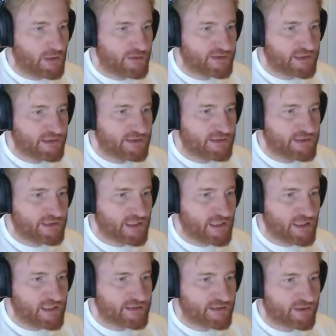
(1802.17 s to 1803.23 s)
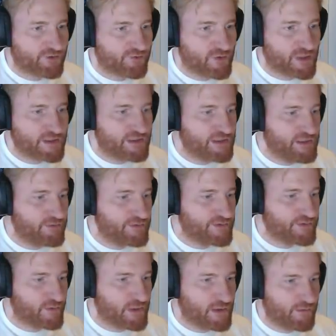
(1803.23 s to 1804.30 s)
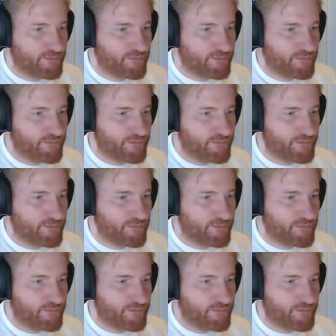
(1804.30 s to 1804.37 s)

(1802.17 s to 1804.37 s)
get these guys across here as well.